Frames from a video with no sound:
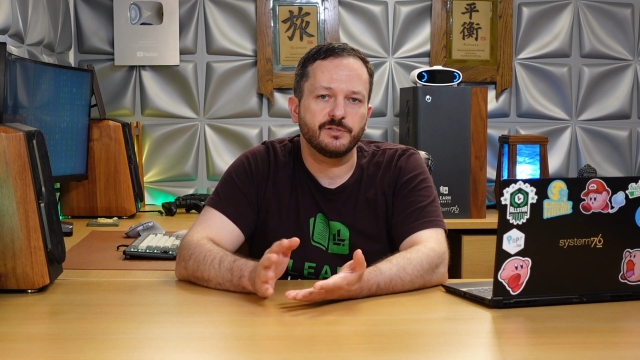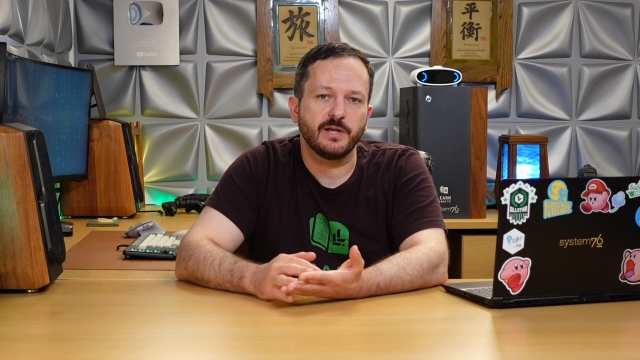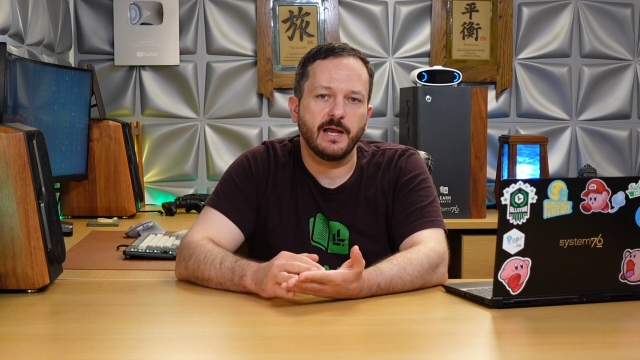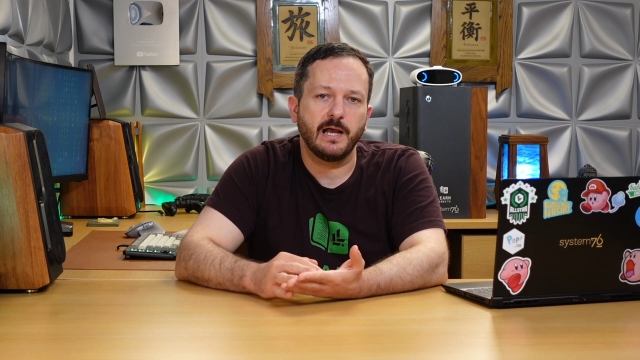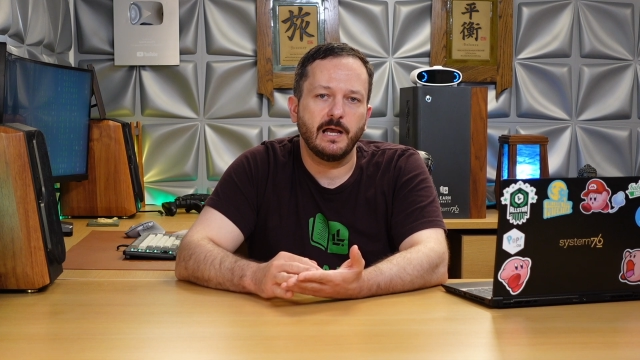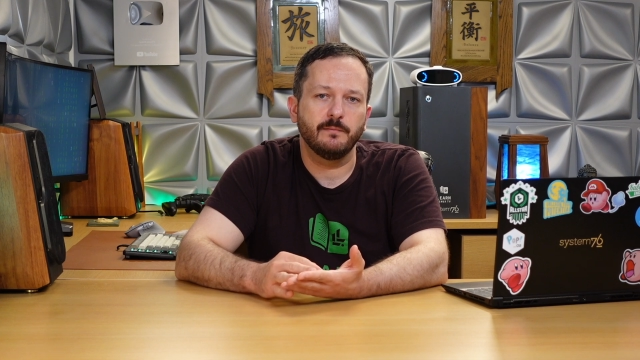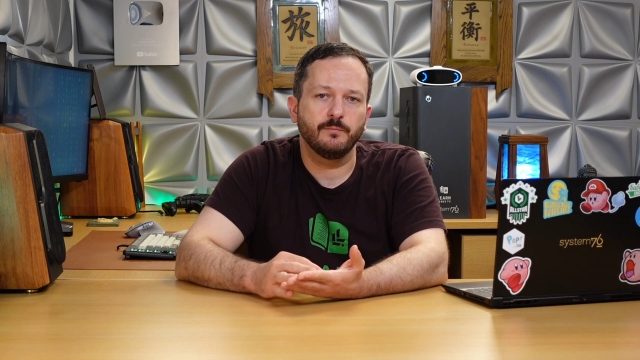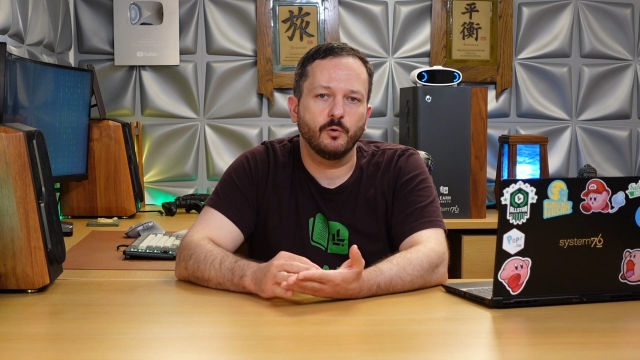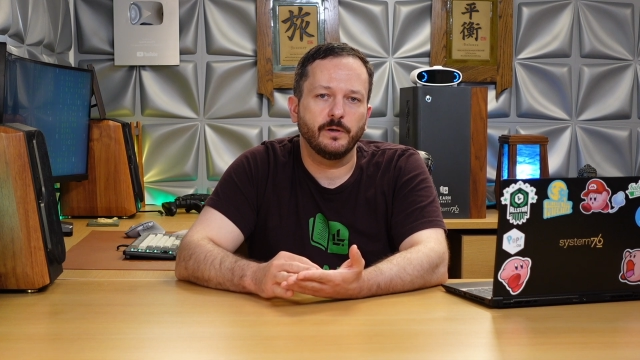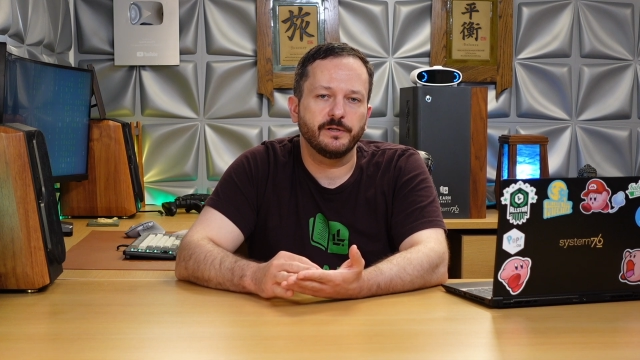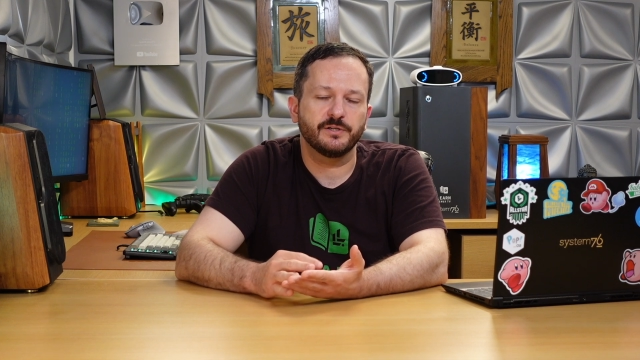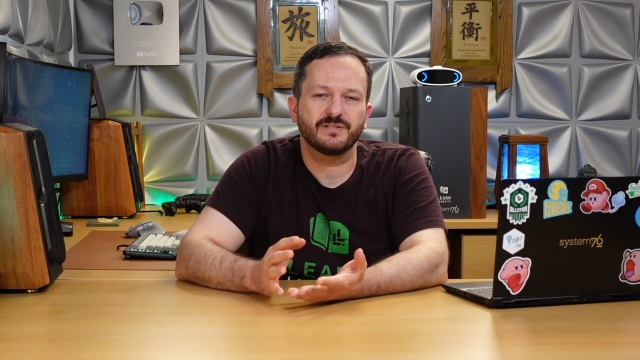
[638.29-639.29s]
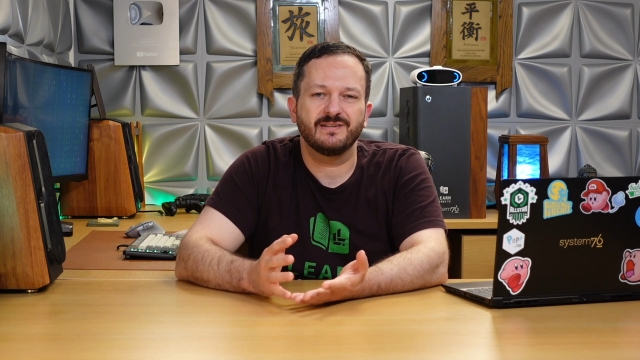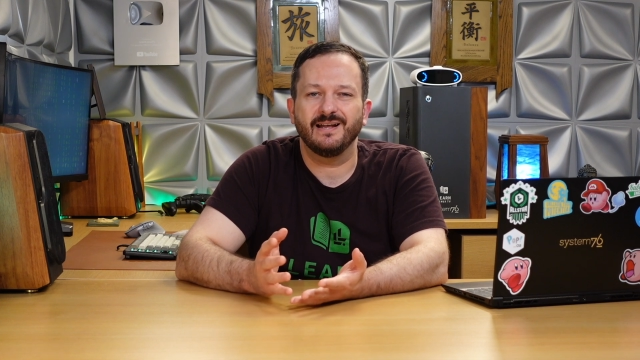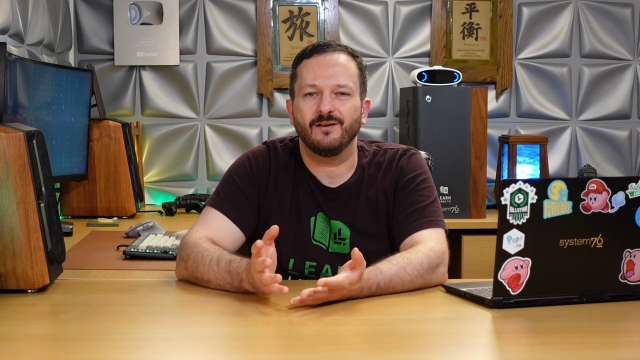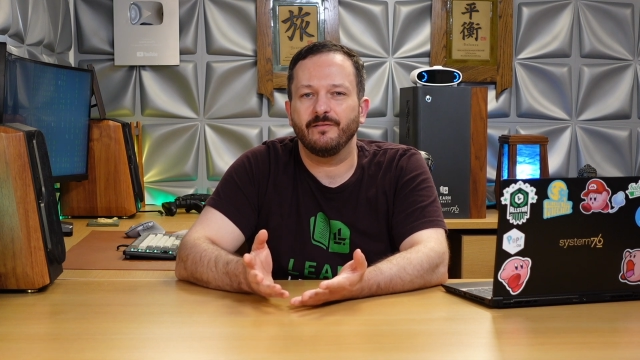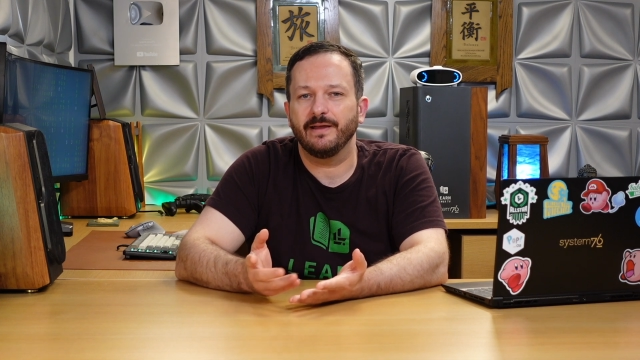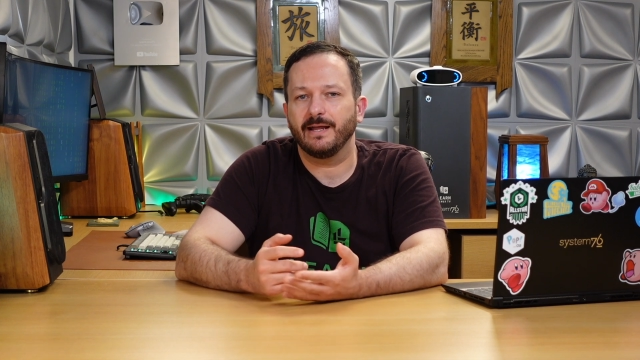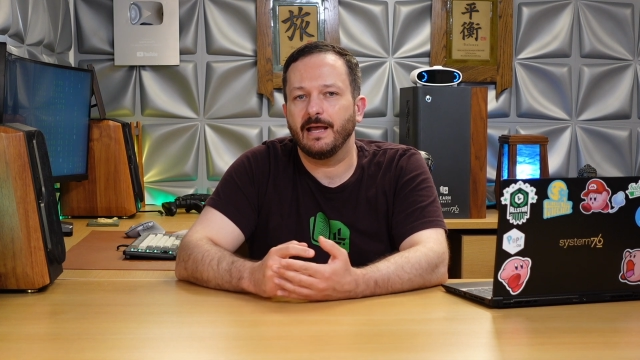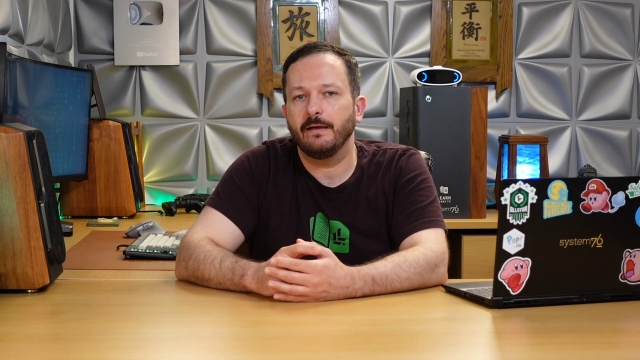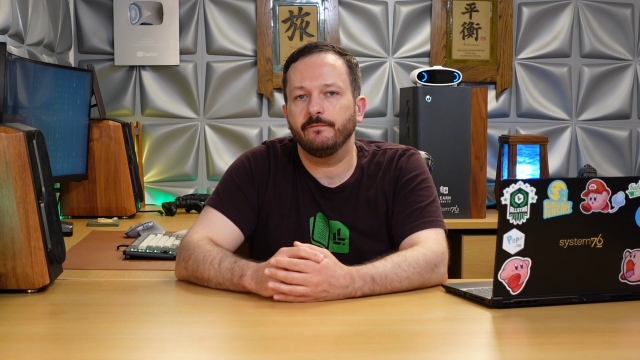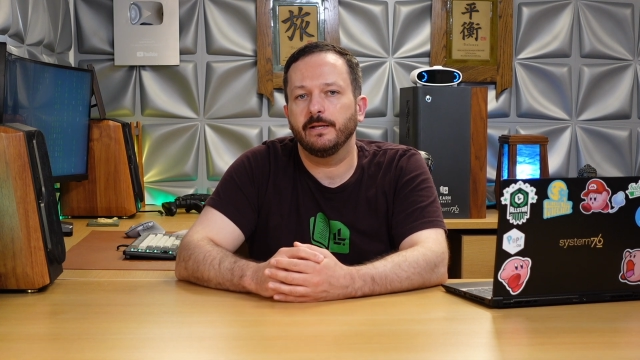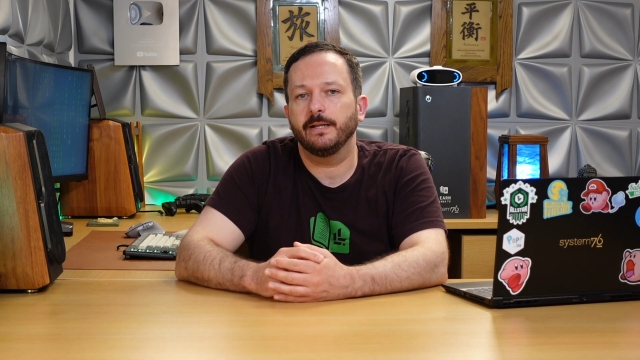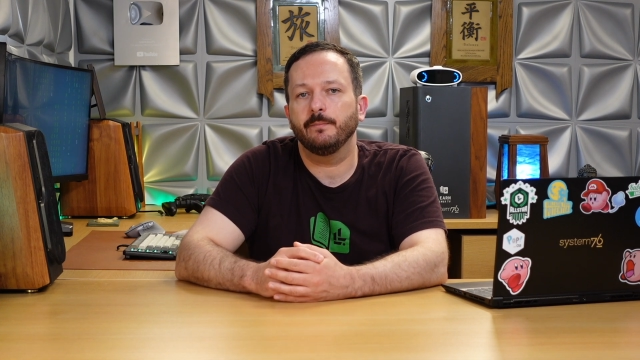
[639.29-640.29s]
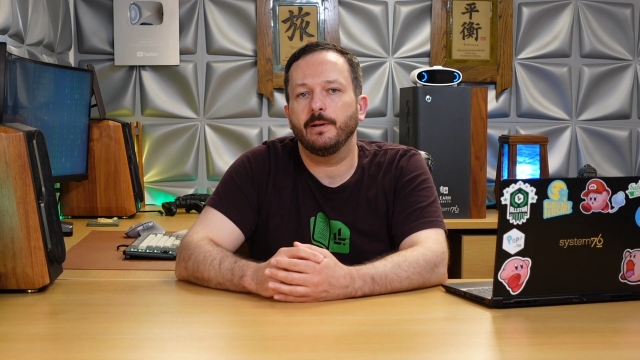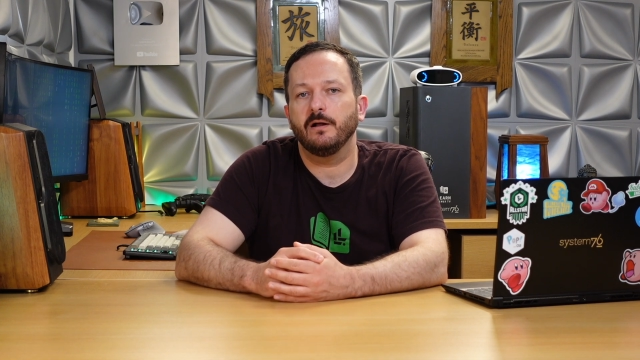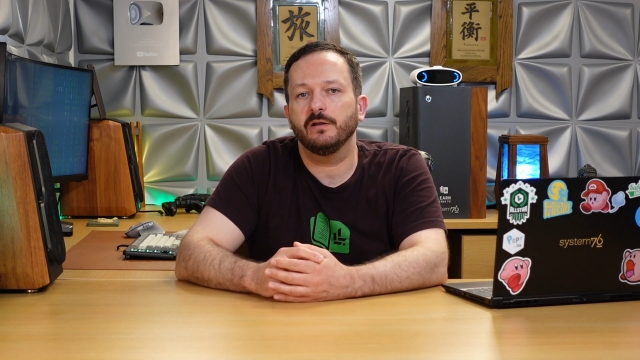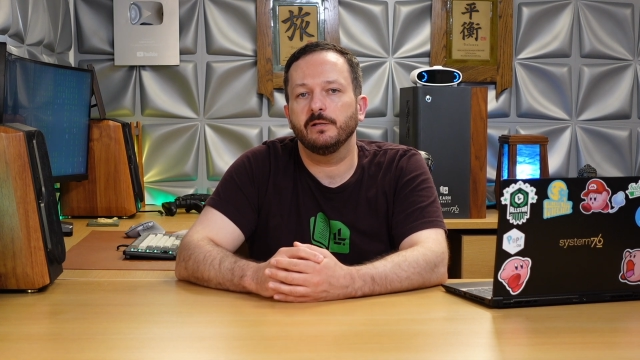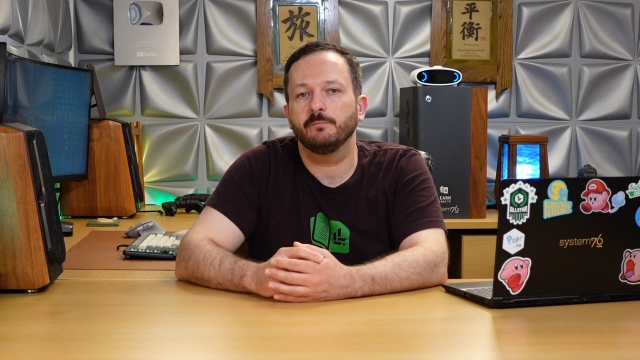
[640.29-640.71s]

job or you're just not all that confident about